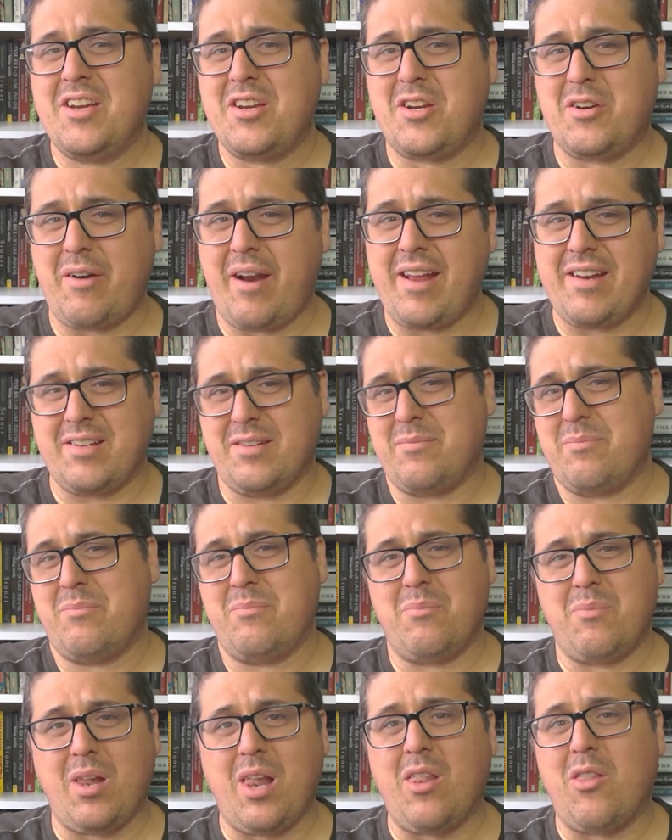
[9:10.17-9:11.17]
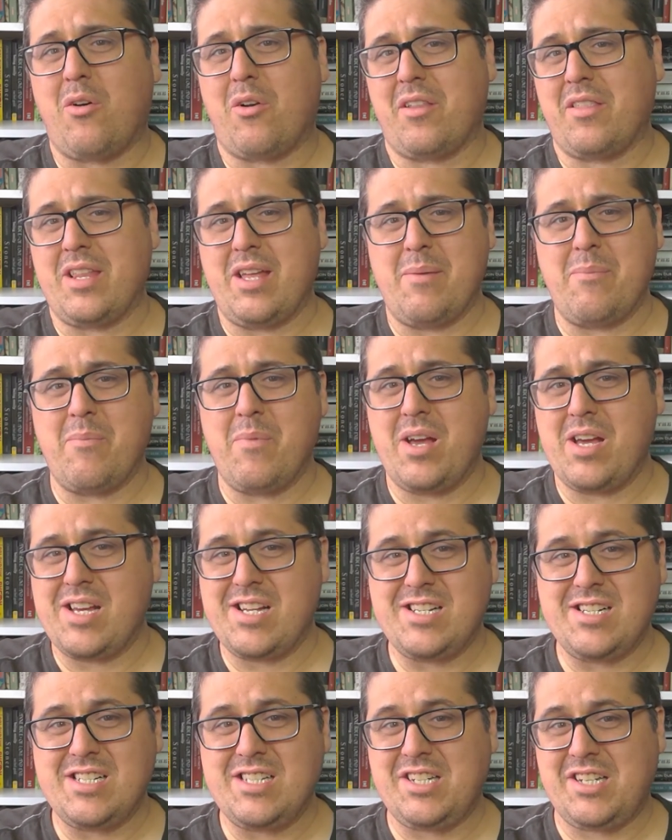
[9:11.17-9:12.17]
Granted, a lot of them
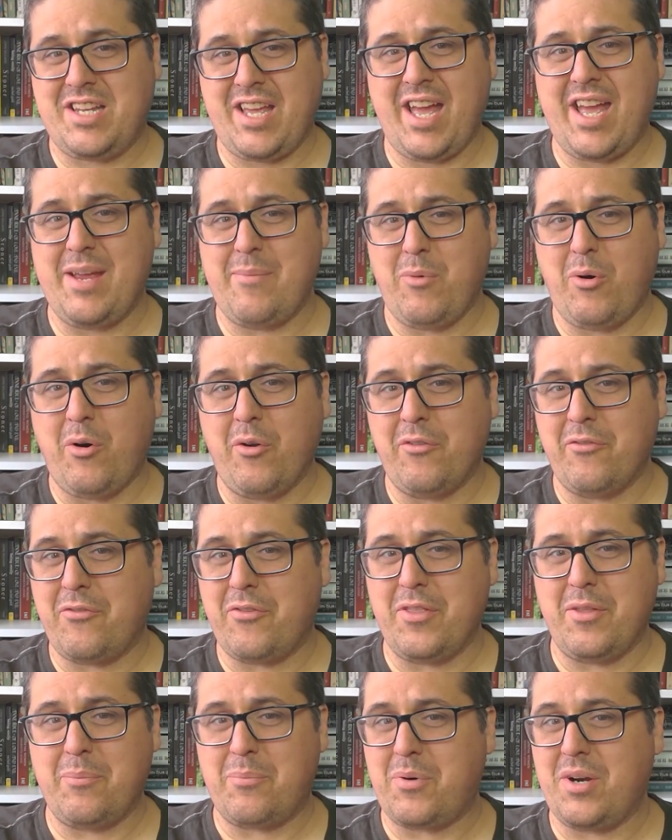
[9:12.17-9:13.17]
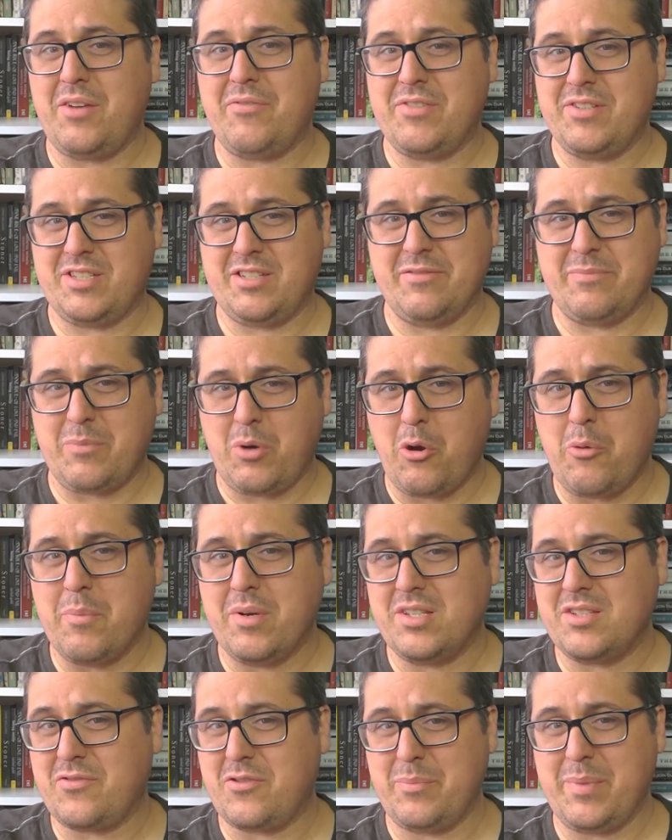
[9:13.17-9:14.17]
came on for the briefest of
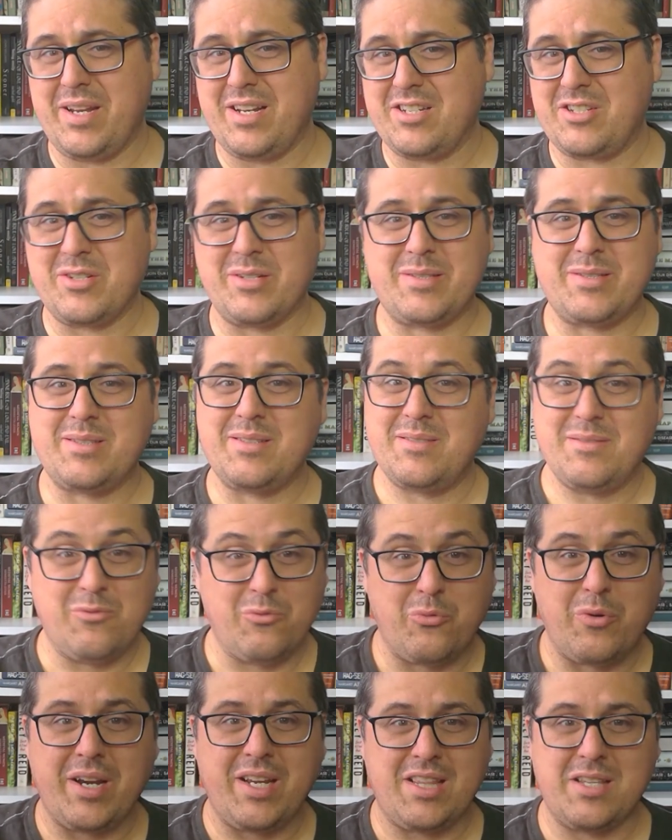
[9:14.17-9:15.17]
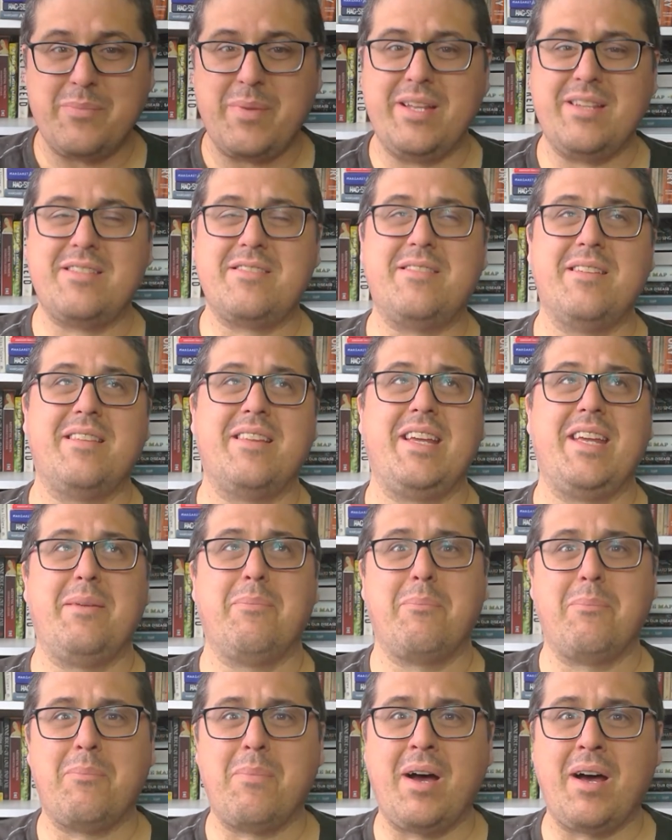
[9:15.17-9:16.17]
moments for me to just read them
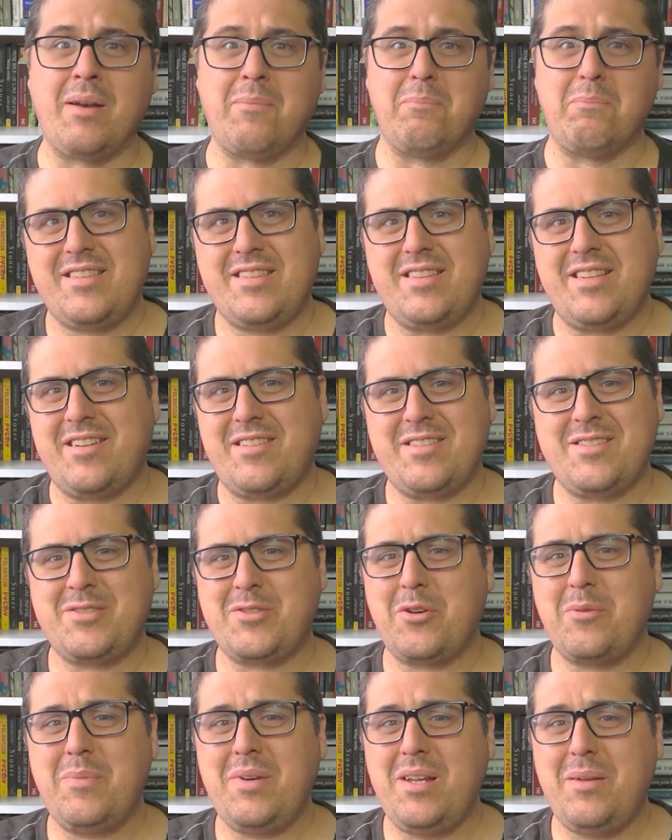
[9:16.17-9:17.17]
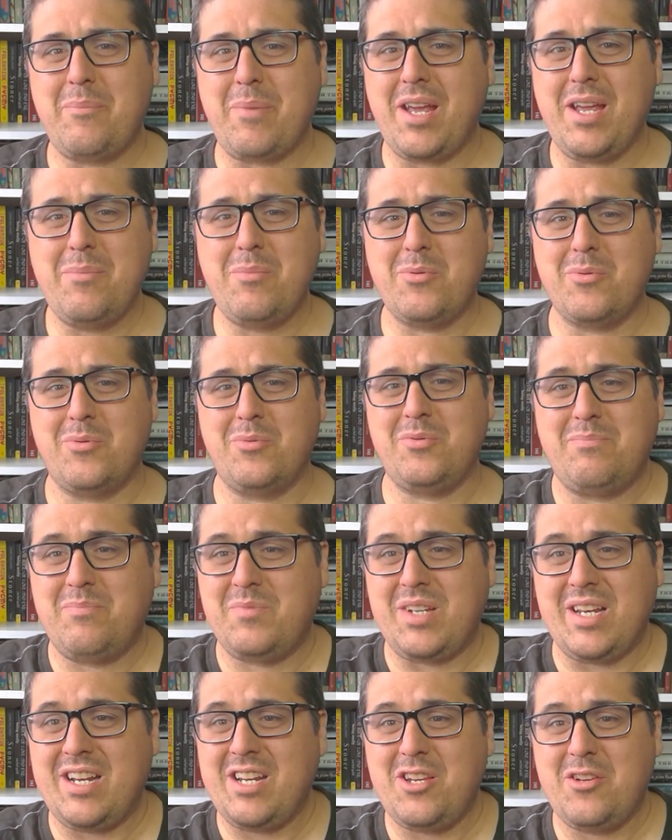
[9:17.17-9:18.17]
instantly, but there are so many people
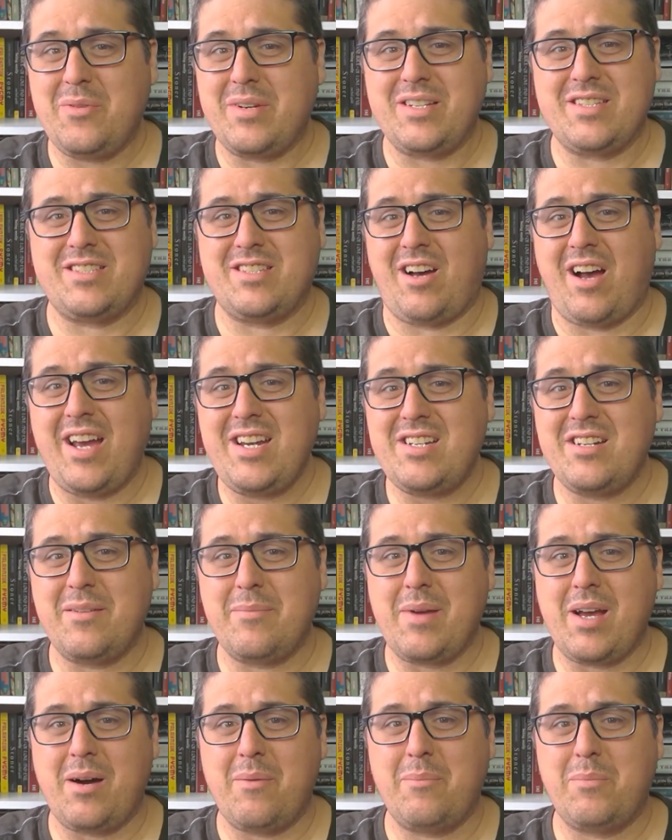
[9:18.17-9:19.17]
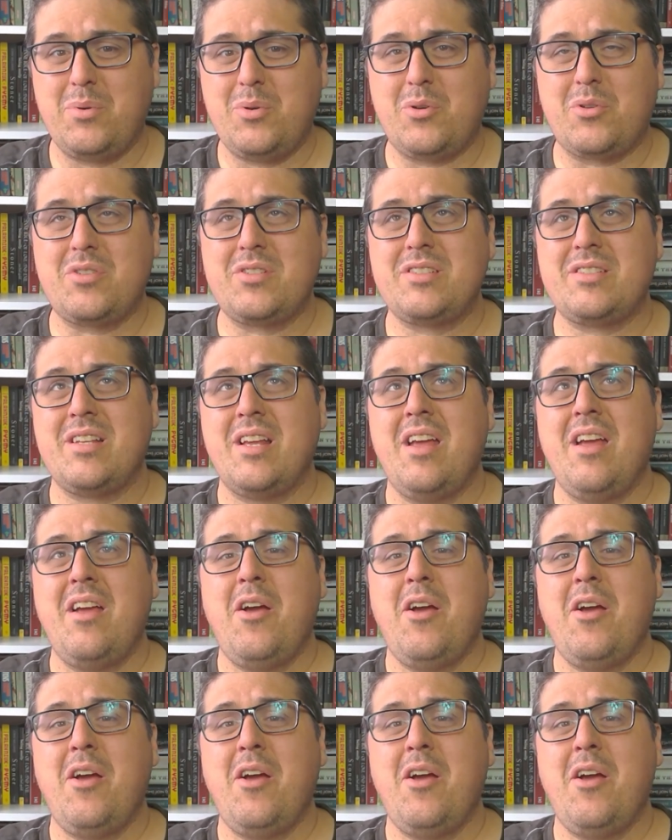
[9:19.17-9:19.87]
getting you excited about books.